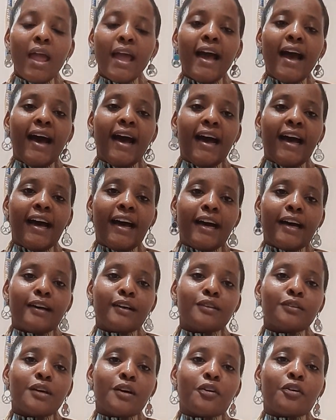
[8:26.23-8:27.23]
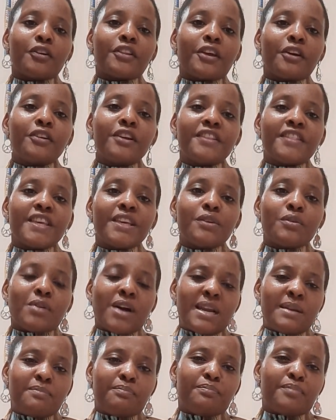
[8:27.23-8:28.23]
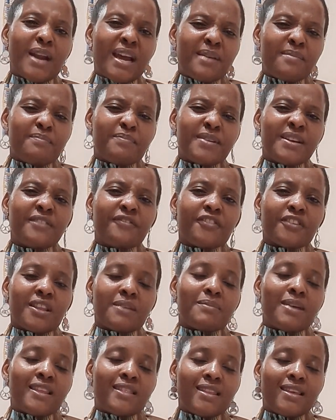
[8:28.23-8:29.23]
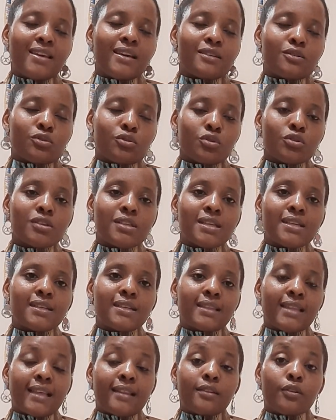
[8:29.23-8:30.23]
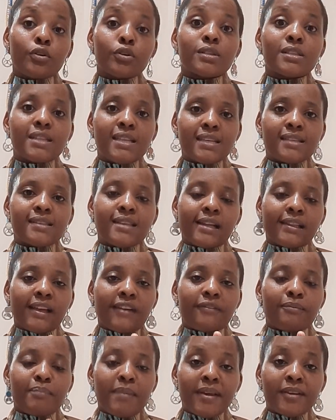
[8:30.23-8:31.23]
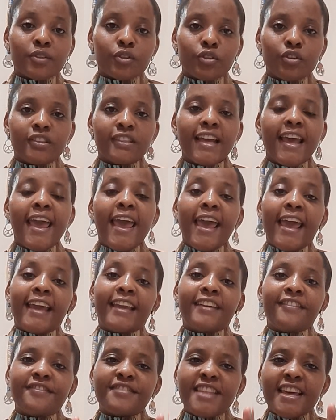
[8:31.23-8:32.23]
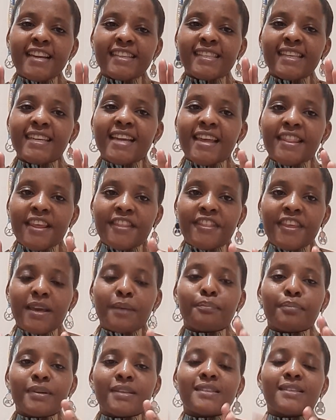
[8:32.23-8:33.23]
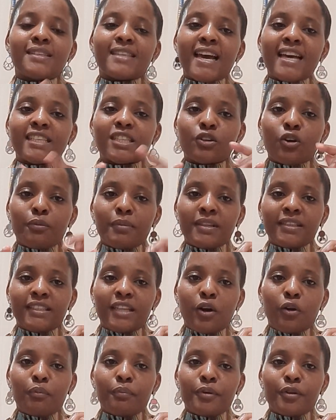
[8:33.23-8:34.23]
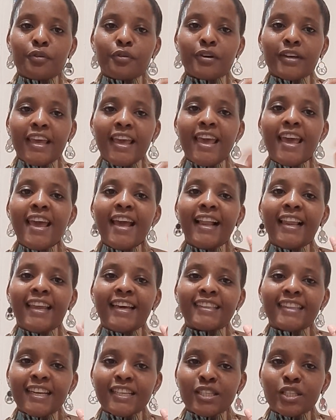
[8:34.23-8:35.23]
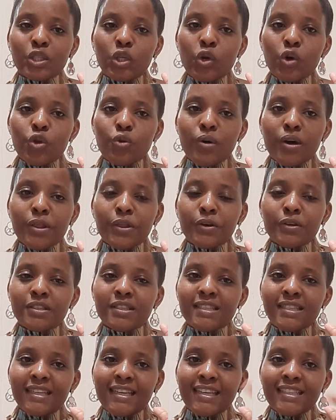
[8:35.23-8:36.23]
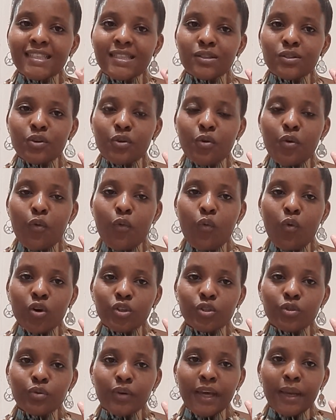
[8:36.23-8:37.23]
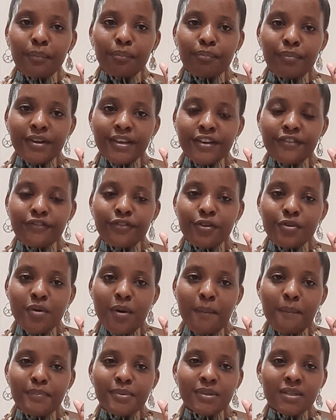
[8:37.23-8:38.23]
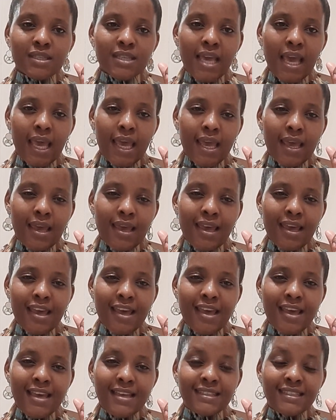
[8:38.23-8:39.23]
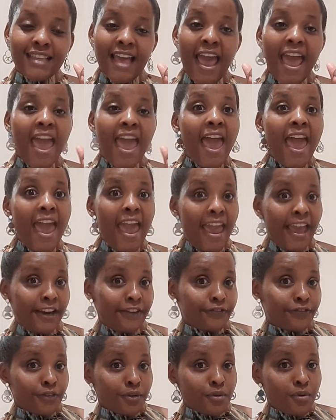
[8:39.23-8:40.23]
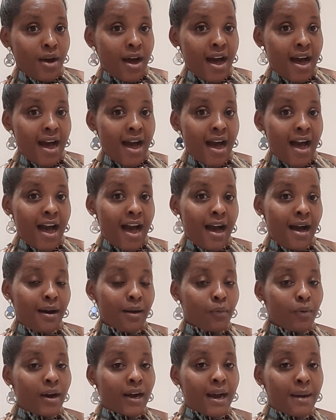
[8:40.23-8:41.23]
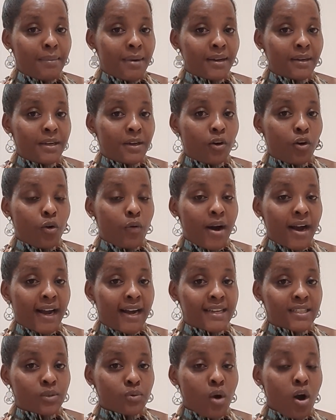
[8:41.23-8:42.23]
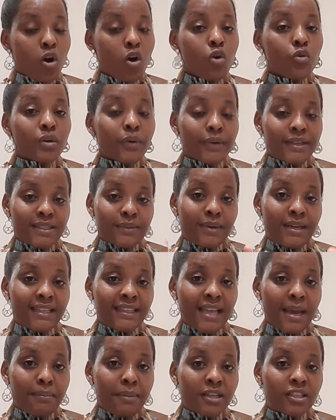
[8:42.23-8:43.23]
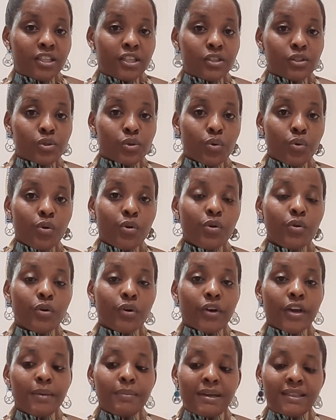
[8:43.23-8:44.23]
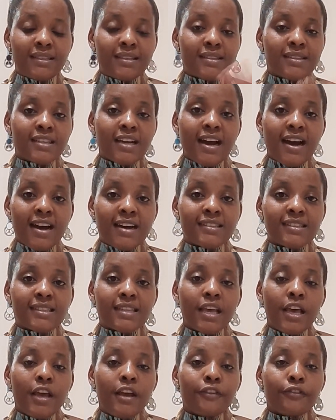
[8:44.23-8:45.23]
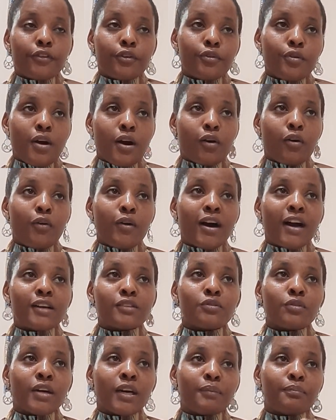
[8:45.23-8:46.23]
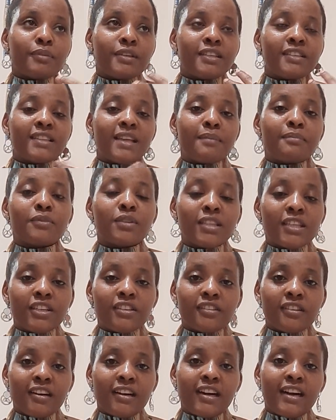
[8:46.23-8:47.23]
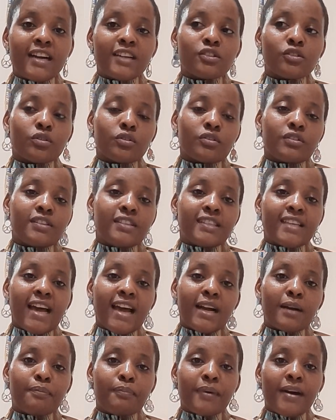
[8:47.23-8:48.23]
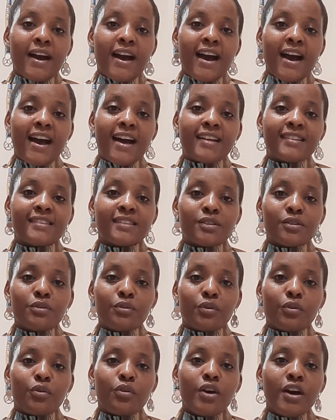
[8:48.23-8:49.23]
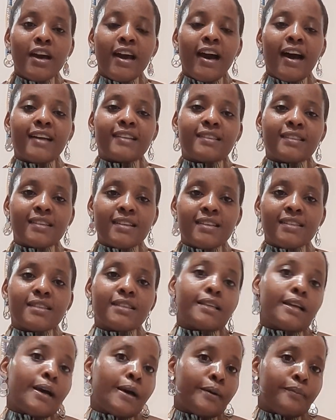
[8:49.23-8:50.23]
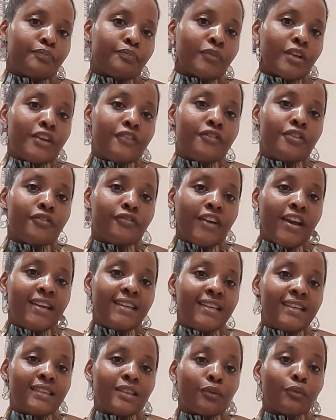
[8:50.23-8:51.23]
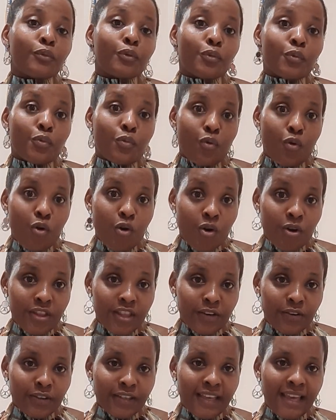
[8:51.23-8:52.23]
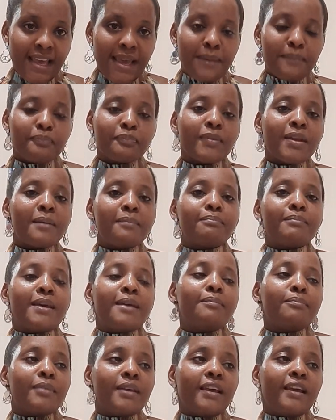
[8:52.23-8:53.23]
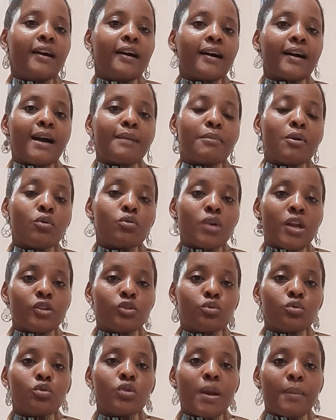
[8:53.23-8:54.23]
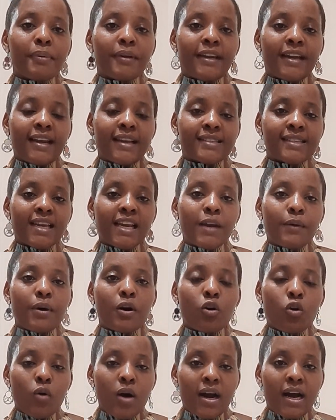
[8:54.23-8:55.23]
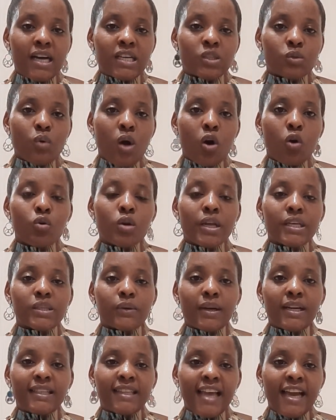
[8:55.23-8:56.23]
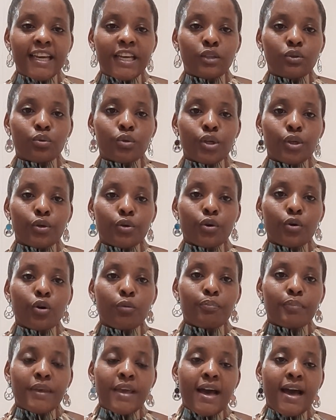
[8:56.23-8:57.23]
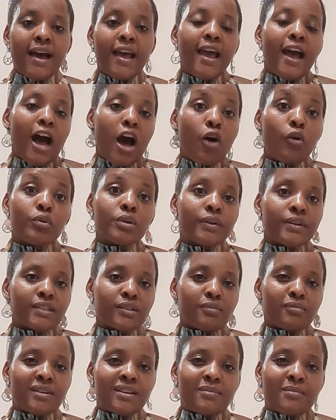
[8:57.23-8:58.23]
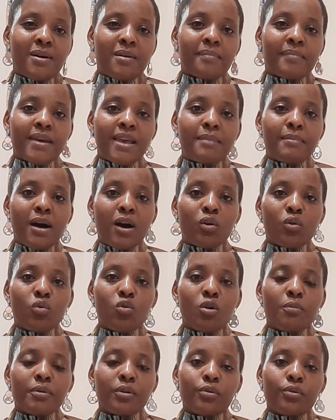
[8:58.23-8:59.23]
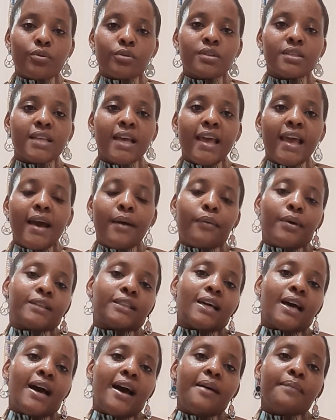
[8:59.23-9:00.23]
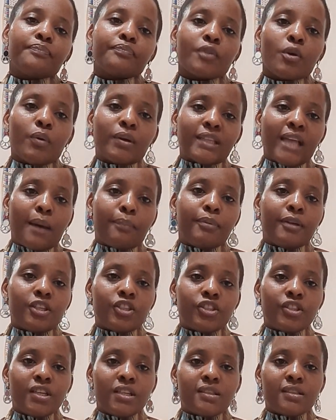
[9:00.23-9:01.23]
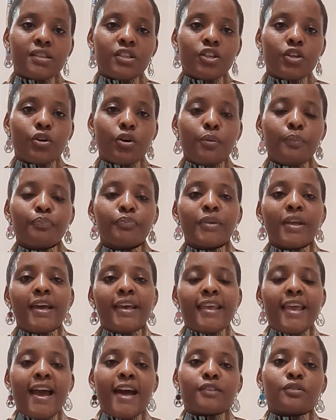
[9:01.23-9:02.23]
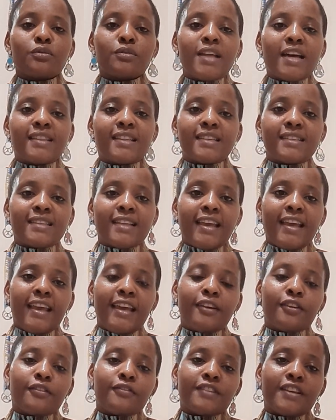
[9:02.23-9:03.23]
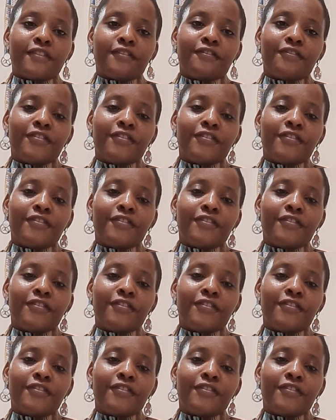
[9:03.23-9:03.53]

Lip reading: or the only thing you can bring for them, I think it's those things that I've mentioned. And if there is any other thing, please just comment down below, okay? Let us know your thoughts. Let's know what you can bring for your bosses and for your wakama niko wakazi wako, unaweza waletea matizo, okay? T-shirts for your co-workers, you can bring them t-shirts or jag pants, you know, at least if you find it worth, okay? Maybe kama unajua unapendana sana wako wakazi wako, unaweza waletea kitu kindogo pia, au unaweza wambaye manguo, because wata appreciate, sindio? Yeah, so that is the end of the